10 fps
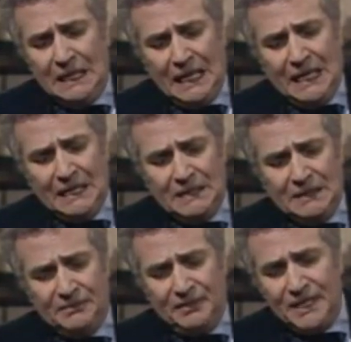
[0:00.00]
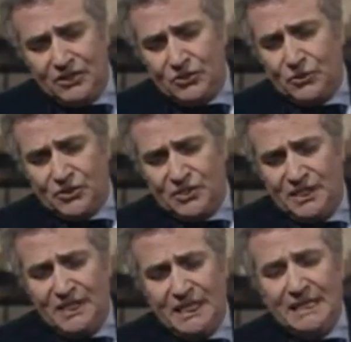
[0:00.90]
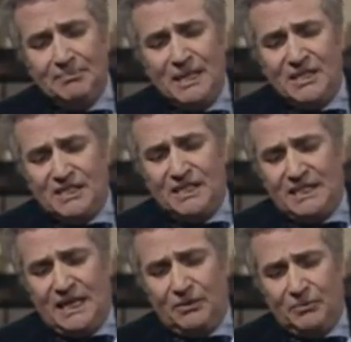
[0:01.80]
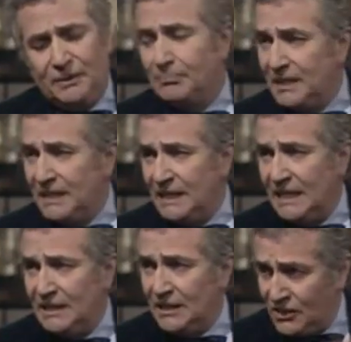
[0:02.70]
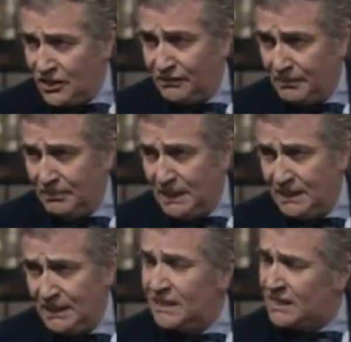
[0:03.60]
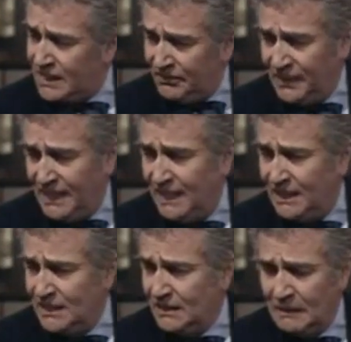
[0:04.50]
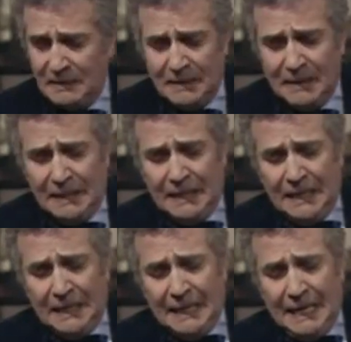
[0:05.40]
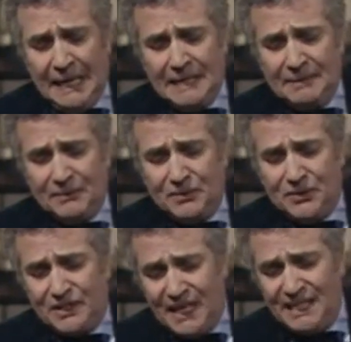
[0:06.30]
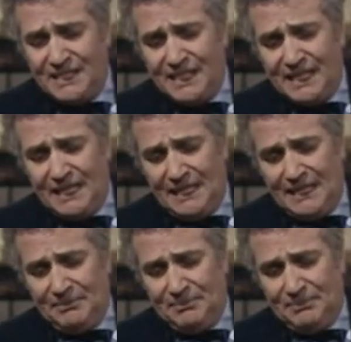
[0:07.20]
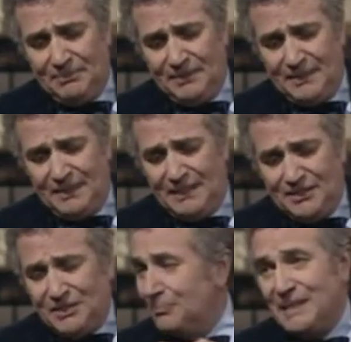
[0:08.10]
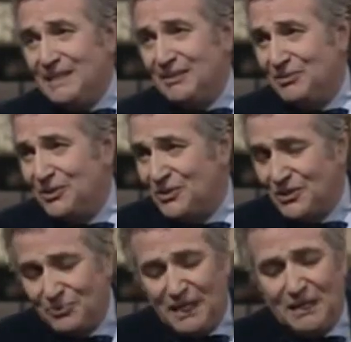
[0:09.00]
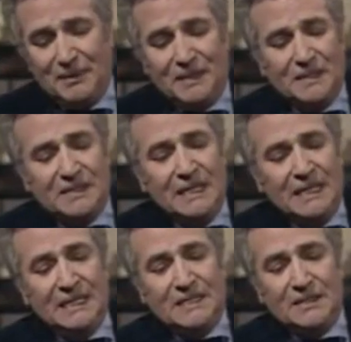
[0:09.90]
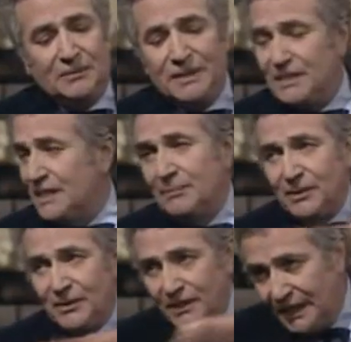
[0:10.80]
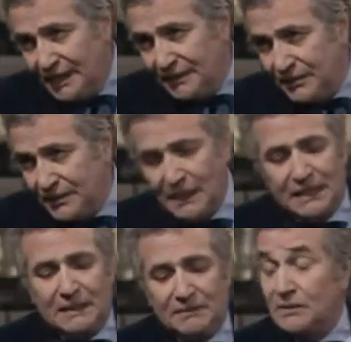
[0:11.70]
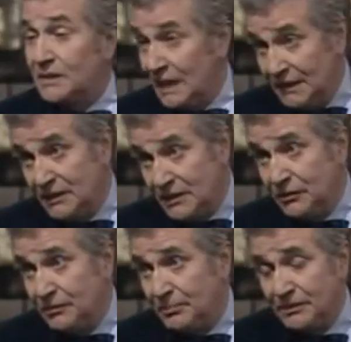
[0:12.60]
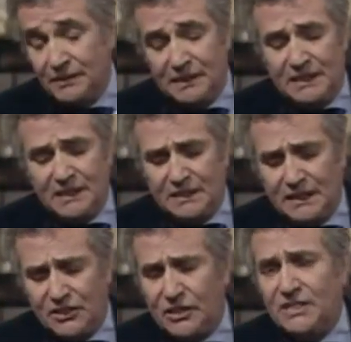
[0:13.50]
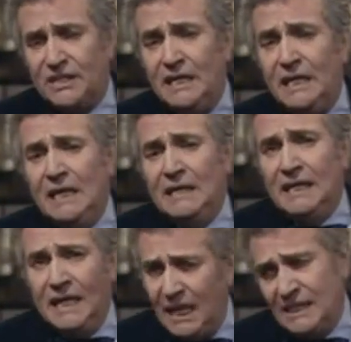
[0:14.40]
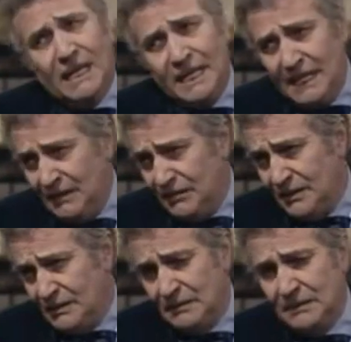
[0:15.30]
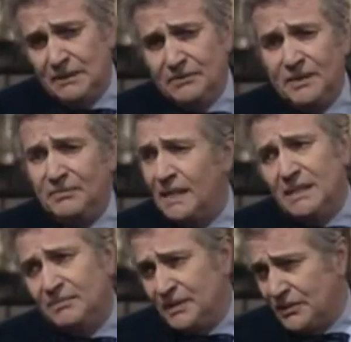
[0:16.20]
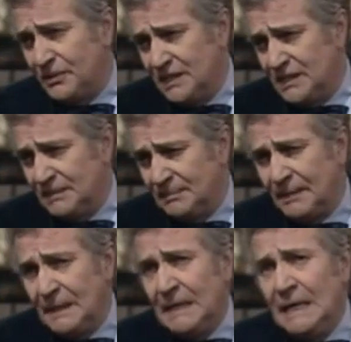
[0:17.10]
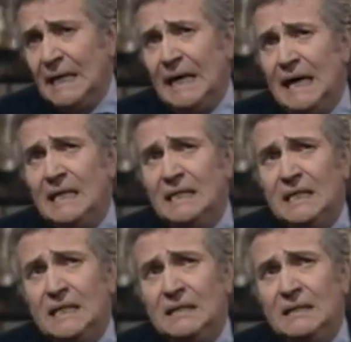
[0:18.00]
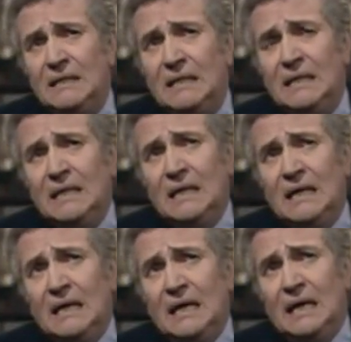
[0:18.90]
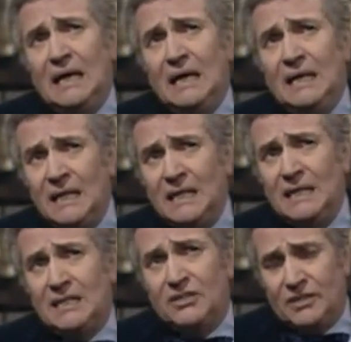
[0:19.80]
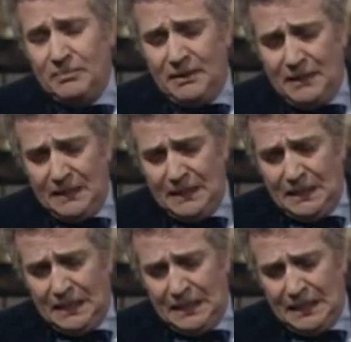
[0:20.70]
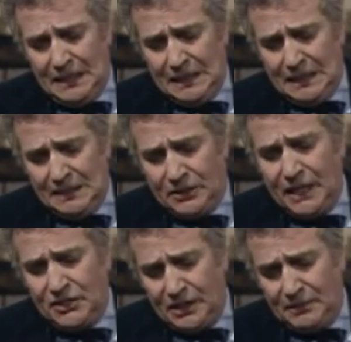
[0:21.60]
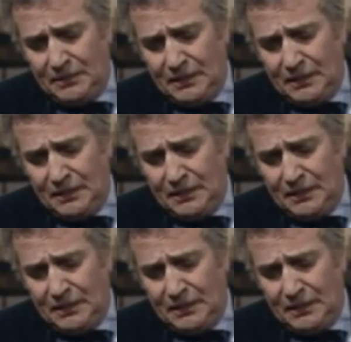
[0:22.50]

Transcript: end, very exhausted, it may sit down with the breathing end in soft mud and suffocate. And of course the hunter is completely confused as well, because he doesn't know whether it's coming or going. And of course neither does the Wolfenpoof, and this is the great tragedy. They are dying out for a very obvious reason. Yes. And another extremely tragic